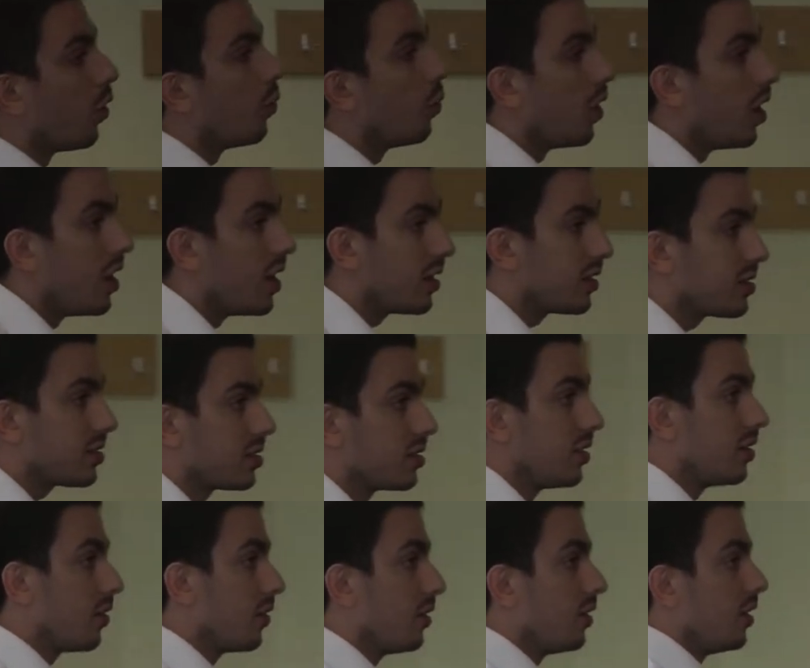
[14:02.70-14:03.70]
what works.
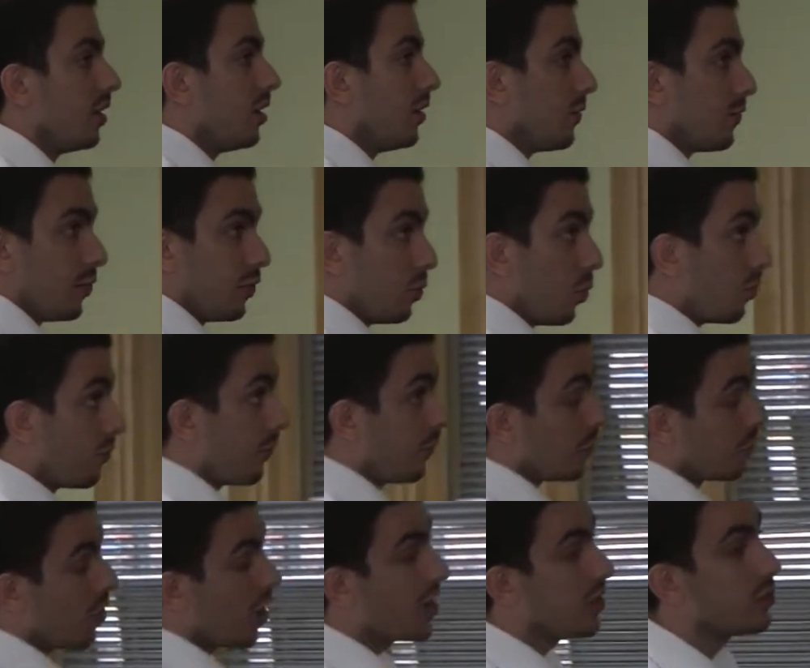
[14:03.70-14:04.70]

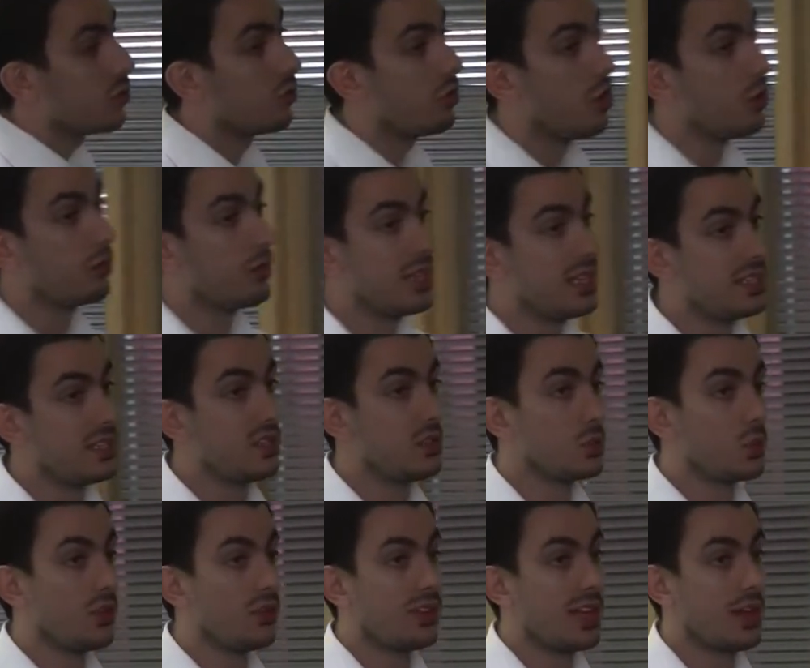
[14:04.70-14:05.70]
For right or wrong reasons,
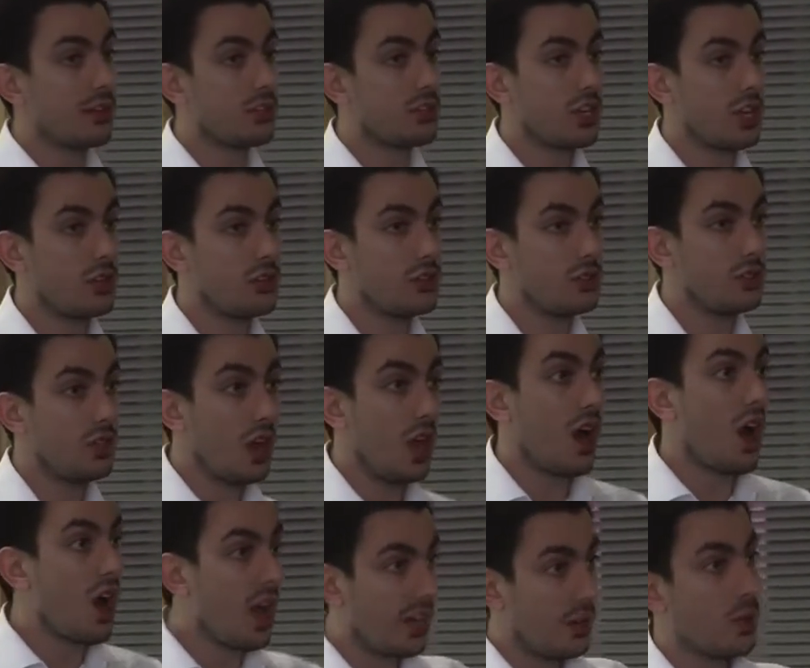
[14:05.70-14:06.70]
we've now chosen,
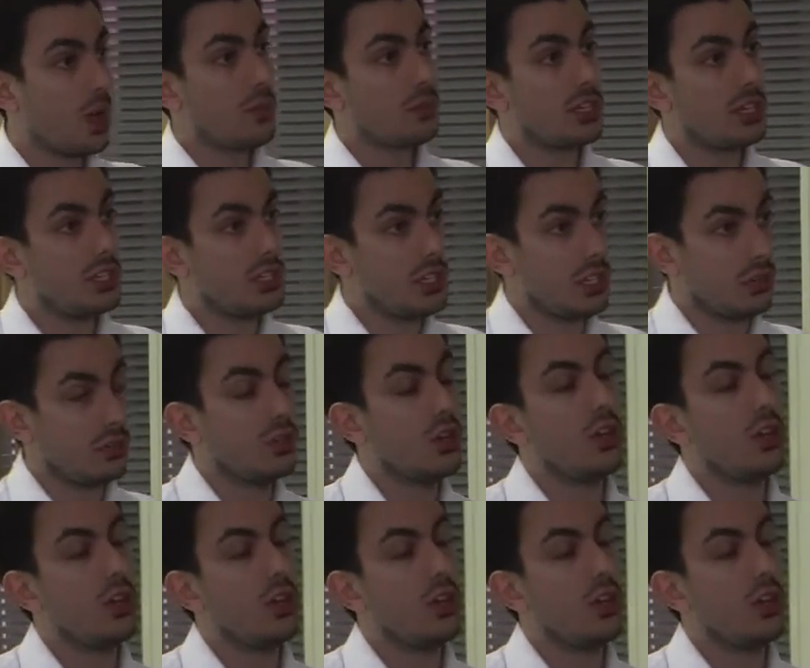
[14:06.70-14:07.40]
I know what I'm going to do.